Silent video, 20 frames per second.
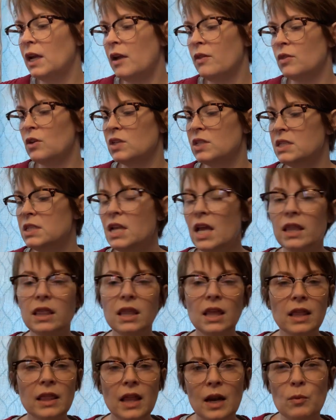And there's
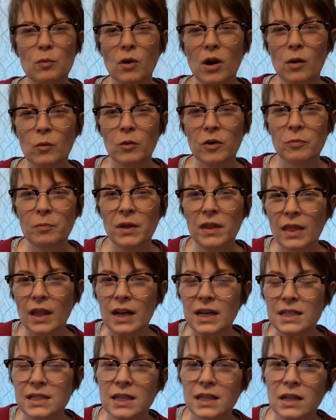nothing that I brought with me that
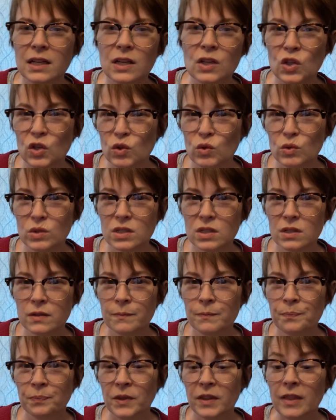I didn't use
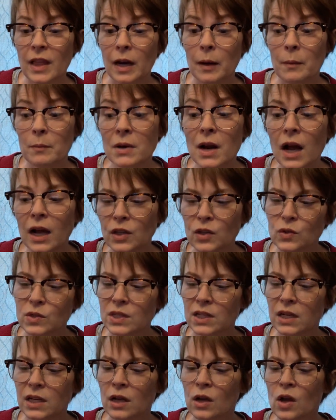and that I'm not
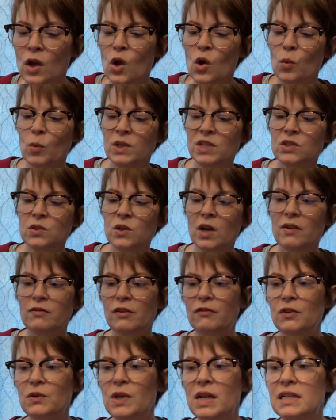using. We still have a
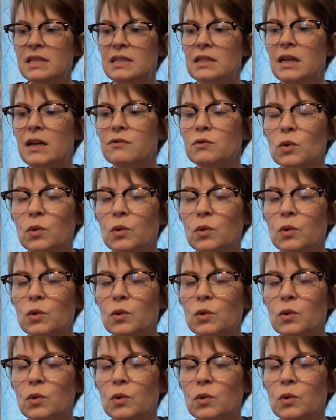few days left. We're